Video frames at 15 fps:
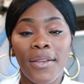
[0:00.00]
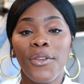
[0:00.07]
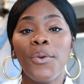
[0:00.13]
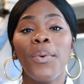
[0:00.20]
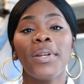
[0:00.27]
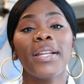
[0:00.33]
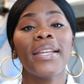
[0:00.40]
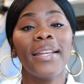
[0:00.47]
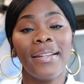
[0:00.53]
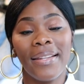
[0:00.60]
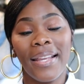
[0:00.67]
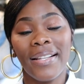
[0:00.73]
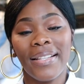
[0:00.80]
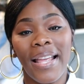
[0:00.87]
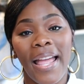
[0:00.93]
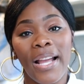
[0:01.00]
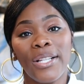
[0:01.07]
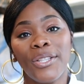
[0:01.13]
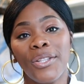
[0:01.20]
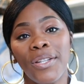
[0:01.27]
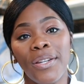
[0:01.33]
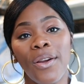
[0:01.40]
you want to get things that
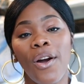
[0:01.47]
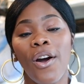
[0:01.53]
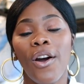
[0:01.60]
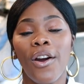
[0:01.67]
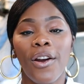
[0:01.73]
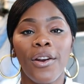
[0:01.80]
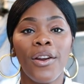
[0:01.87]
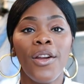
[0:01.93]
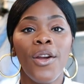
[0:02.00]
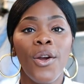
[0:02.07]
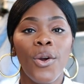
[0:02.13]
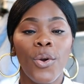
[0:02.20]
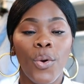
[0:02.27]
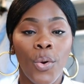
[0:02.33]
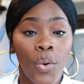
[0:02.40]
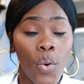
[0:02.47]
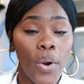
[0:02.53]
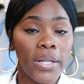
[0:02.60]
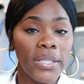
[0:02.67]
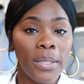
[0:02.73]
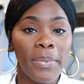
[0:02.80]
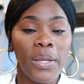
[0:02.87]
actually are
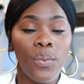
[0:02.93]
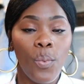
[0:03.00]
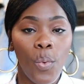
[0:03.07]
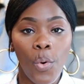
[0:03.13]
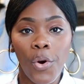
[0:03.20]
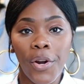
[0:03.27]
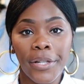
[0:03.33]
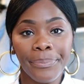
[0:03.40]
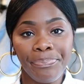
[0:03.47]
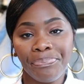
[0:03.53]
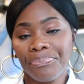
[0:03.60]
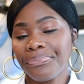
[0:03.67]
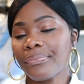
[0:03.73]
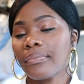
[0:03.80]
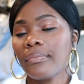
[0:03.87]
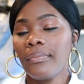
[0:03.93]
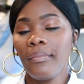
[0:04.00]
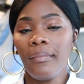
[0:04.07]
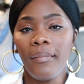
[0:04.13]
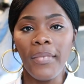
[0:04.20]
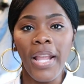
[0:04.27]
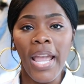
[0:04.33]
going to be worn
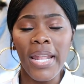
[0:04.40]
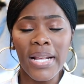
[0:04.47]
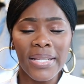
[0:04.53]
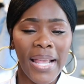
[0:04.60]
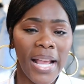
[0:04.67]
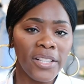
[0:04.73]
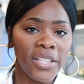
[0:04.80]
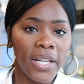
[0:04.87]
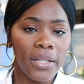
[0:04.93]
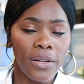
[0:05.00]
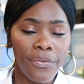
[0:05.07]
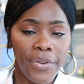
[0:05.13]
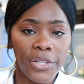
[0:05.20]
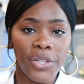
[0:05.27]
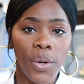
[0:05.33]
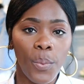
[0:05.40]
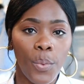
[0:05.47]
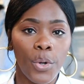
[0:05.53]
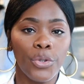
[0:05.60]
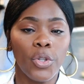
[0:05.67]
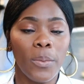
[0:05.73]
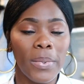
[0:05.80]
and it's actually going to fit your
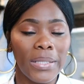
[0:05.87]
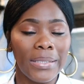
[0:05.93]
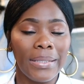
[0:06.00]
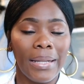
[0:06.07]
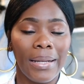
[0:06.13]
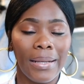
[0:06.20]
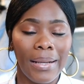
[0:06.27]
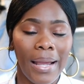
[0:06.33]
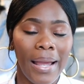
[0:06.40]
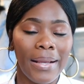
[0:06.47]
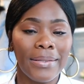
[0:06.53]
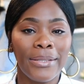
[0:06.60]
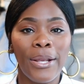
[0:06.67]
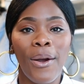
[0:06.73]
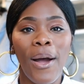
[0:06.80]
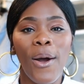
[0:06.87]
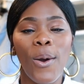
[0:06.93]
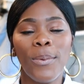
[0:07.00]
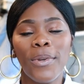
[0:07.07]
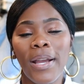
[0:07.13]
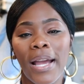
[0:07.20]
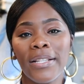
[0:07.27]
wardrobe aesthetic guys so i
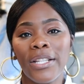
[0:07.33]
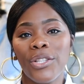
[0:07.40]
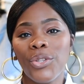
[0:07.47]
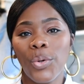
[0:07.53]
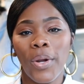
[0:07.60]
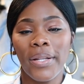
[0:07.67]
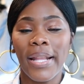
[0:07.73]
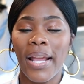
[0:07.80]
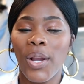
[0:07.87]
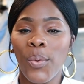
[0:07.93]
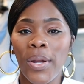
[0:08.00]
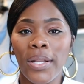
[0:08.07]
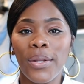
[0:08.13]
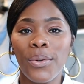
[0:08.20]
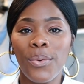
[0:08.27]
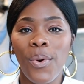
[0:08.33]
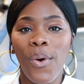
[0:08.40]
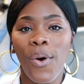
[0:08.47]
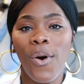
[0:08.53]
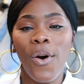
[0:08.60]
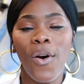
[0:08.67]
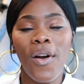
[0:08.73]
hope you guys enjoyed that quick little
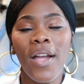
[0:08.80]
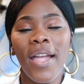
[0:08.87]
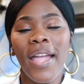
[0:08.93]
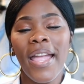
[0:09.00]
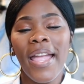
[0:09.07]
haul